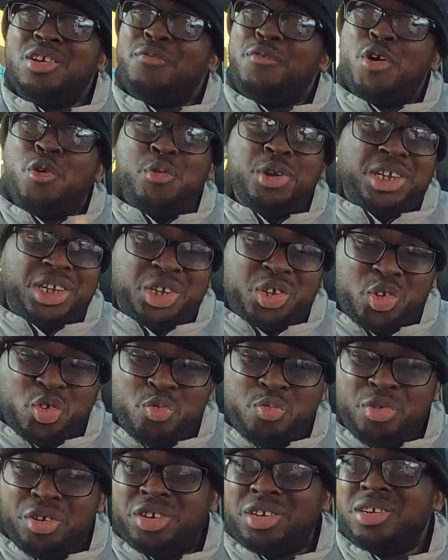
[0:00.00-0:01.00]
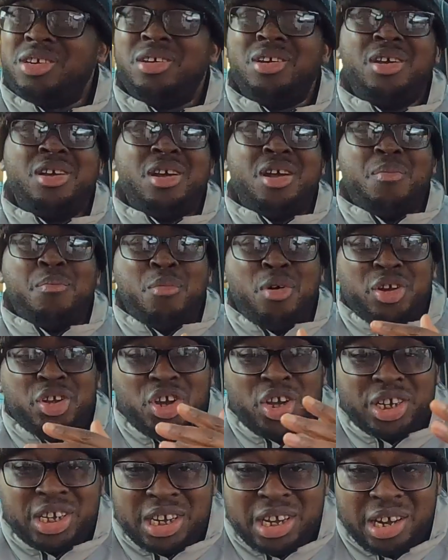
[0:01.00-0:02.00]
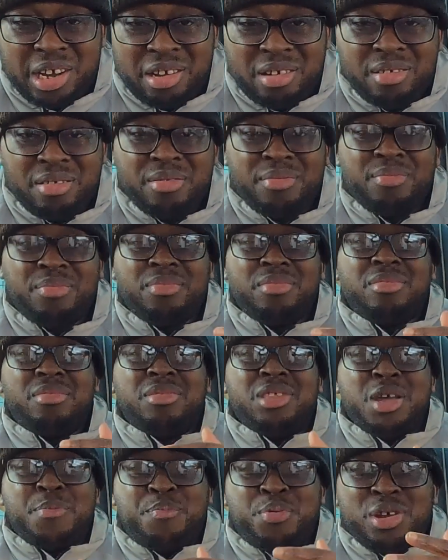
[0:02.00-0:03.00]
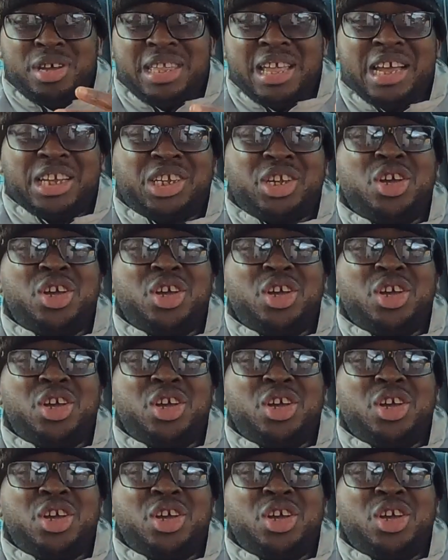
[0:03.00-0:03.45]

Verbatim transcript: Four weeks is too much, but just say they put it there.